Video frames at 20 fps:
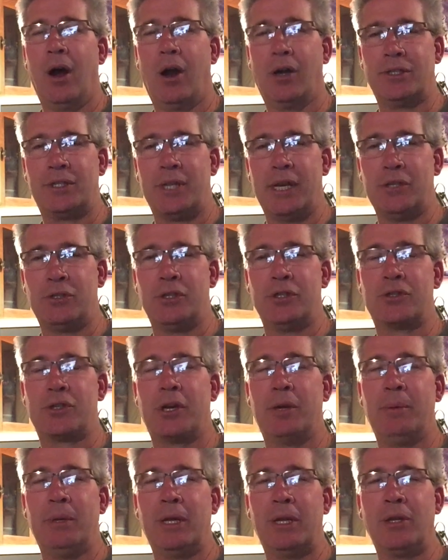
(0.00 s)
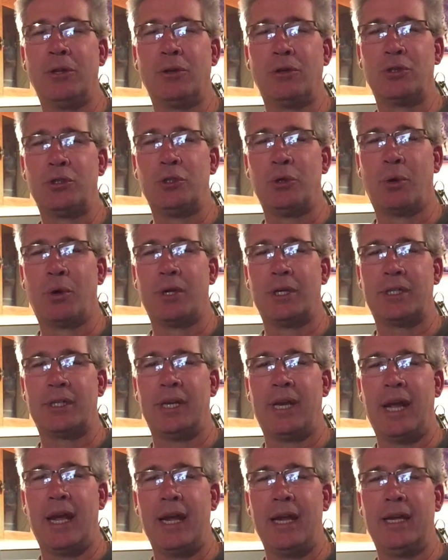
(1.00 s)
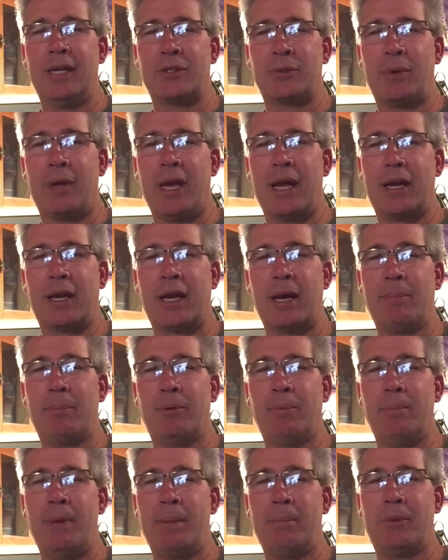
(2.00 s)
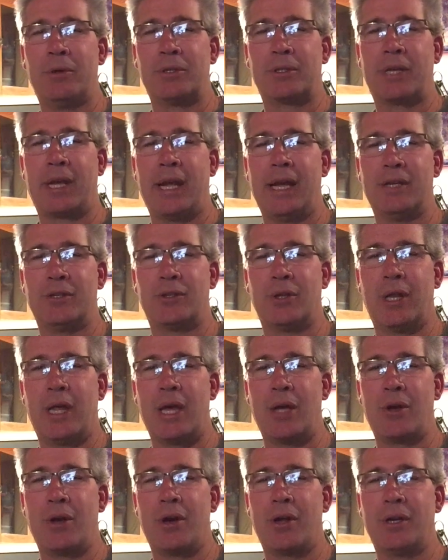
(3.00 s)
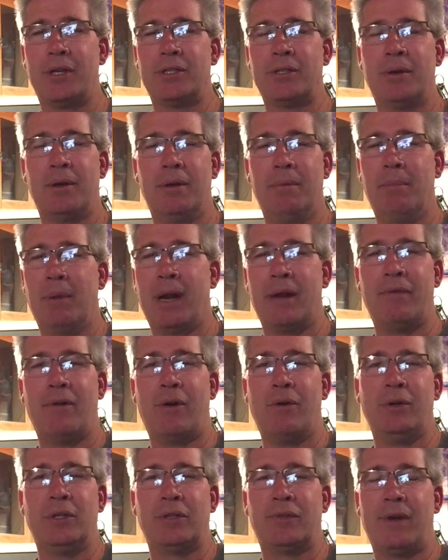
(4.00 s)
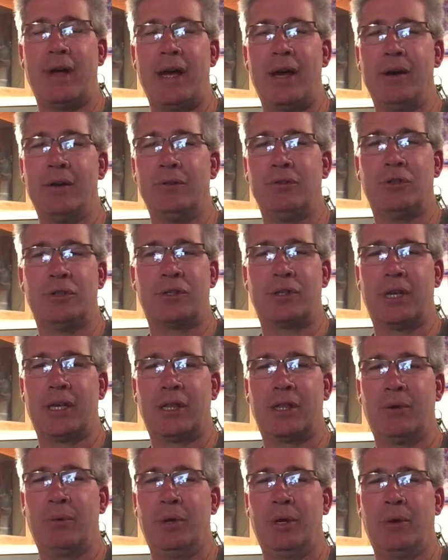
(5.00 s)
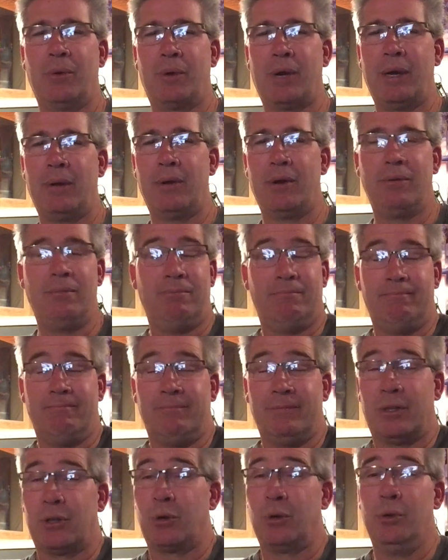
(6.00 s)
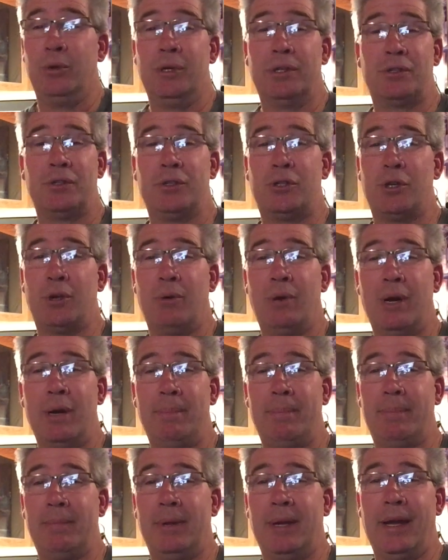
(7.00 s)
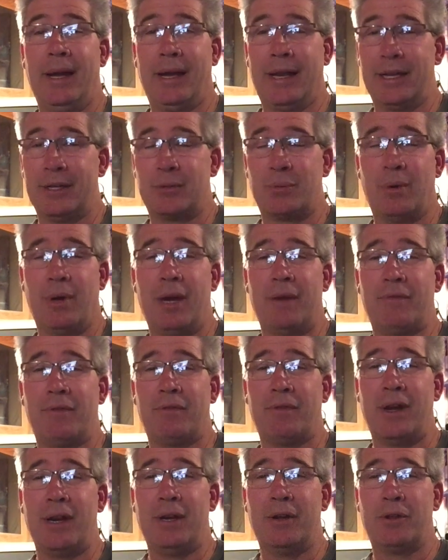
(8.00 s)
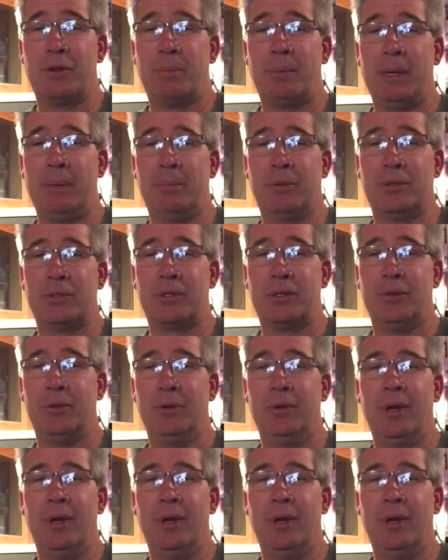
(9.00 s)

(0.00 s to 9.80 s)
Our session's going to be a little short today because we had a couple members cancel out on us, but I've always found, just like the real railroad, crew doesn't show up. I guess we'll have to find other people to,